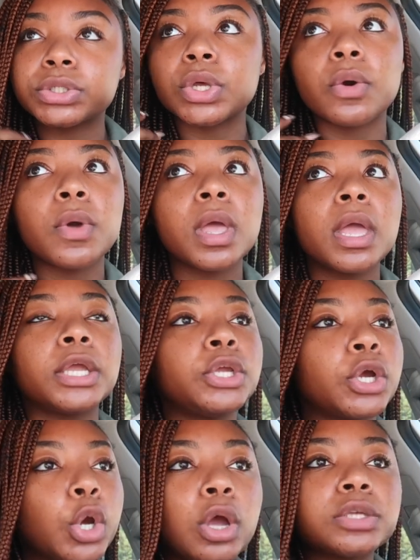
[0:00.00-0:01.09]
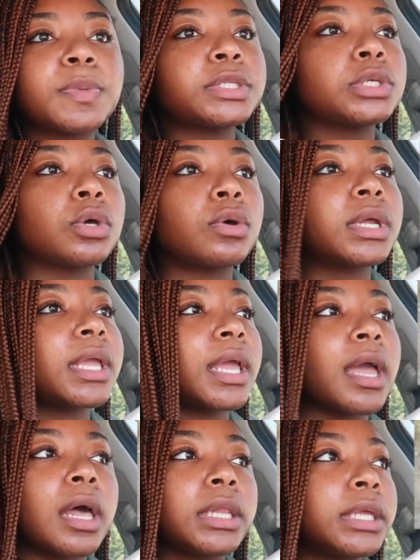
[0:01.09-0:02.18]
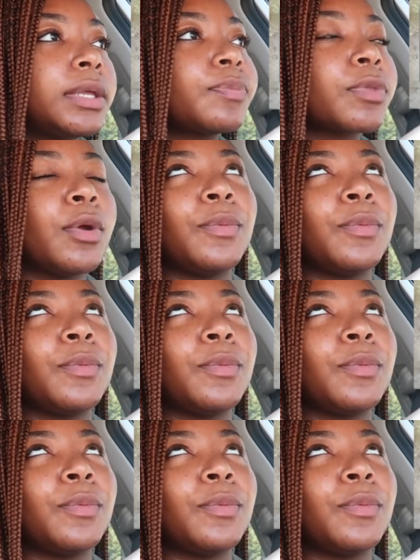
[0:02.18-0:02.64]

So your girl's about to go to Kayali,